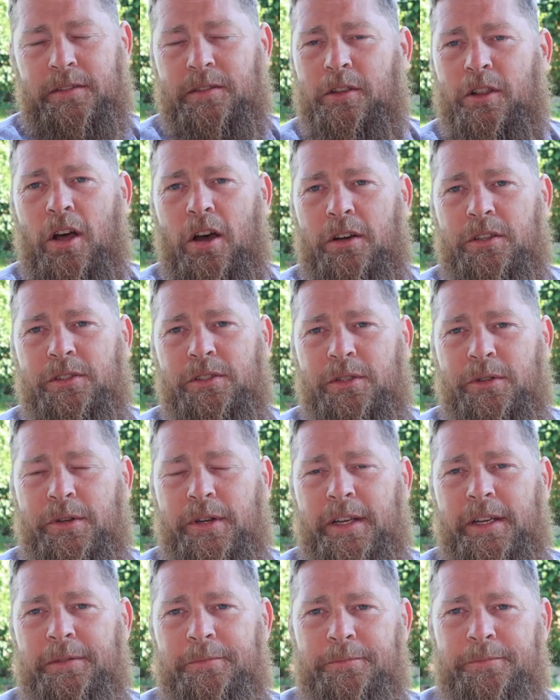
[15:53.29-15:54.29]
Long
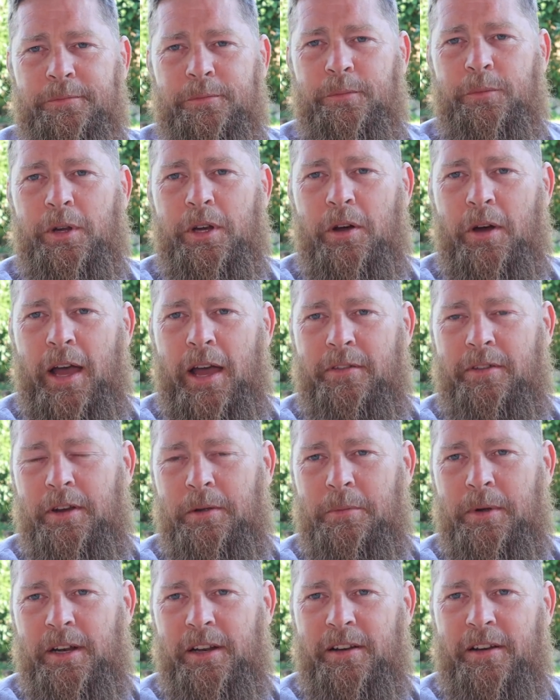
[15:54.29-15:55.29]
story. We don't have
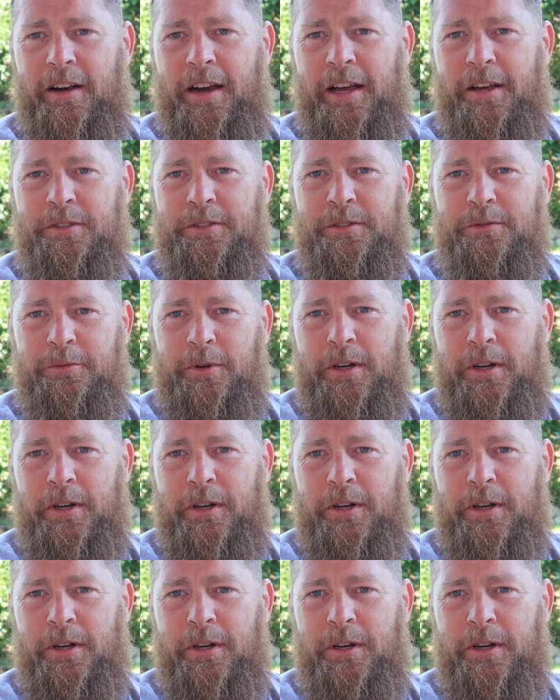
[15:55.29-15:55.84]
anybody in our house.